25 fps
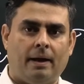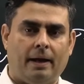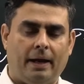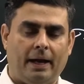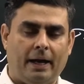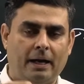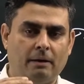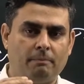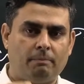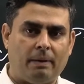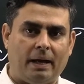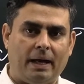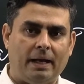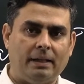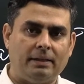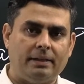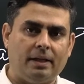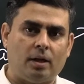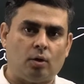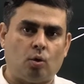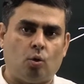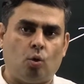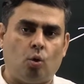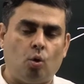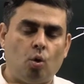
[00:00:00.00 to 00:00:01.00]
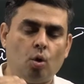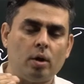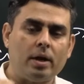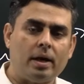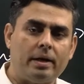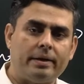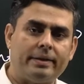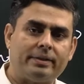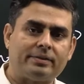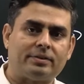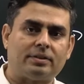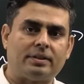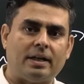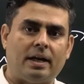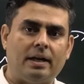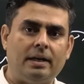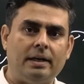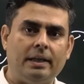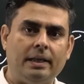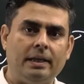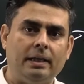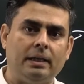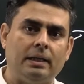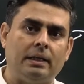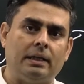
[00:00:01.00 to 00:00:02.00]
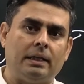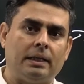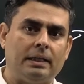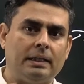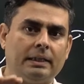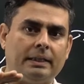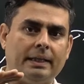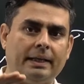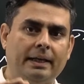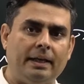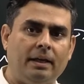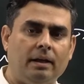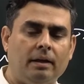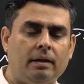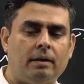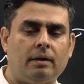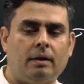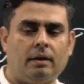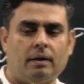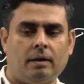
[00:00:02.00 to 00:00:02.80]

and by their own understanding they